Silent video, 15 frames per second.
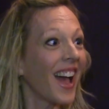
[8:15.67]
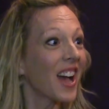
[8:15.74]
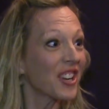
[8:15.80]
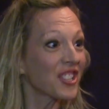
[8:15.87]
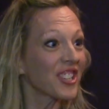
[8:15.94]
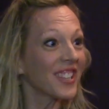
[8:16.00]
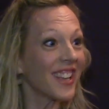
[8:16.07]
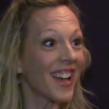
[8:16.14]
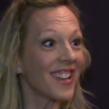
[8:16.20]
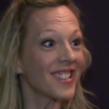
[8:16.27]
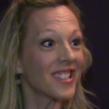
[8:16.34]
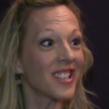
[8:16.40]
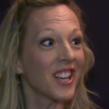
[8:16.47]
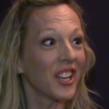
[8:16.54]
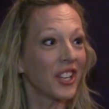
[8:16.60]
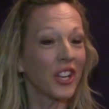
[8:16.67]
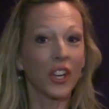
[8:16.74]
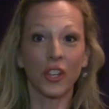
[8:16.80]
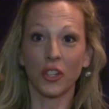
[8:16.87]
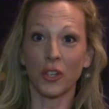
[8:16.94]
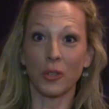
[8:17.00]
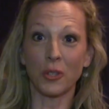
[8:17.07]
Actually, yes.
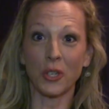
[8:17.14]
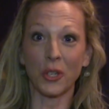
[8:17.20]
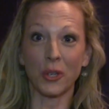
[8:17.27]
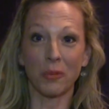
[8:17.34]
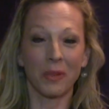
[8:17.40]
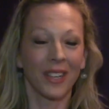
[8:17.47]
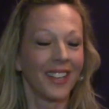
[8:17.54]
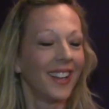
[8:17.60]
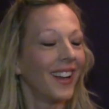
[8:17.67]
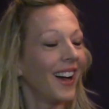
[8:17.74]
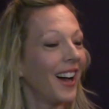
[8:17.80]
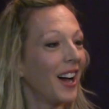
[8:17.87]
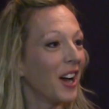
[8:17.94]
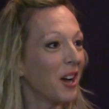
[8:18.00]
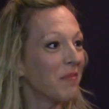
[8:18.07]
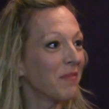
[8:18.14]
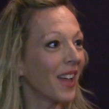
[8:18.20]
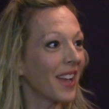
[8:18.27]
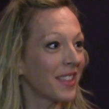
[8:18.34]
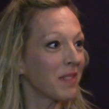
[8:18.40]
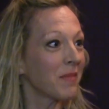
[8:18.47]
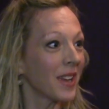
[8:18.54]
YouTube.
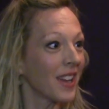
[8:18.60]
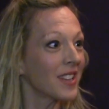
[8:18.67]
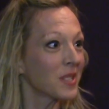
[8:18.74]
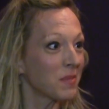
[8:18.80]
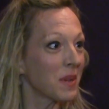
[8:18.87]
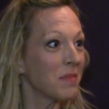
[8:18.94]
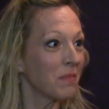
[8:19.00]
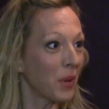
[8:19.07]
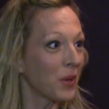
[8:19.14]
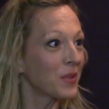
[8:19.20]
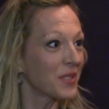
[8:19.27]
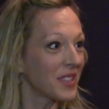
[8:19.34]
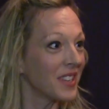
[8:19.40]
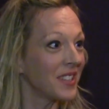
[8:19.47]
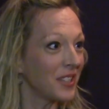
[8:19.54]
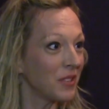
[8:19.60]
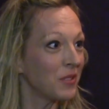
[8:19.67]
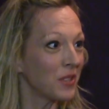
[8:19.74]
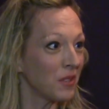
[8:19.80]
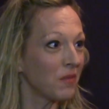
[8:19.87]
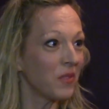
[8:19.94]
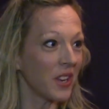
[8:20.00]
I think my husband posted
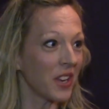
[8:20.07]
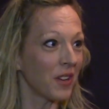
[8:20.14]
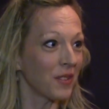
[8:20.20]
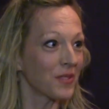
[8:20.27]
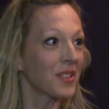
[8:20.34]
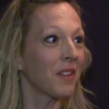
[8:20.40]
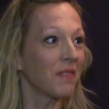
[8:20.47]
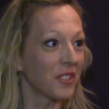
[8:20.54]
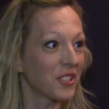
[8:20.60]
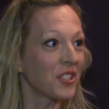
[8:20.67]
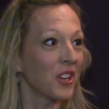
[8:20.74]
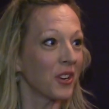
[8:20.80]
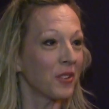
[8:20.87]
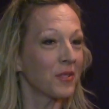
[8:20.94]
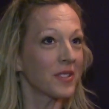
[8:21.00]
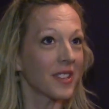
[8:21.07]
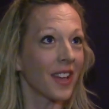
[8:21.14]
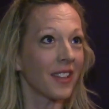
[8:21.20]
YouTube videos of the shows.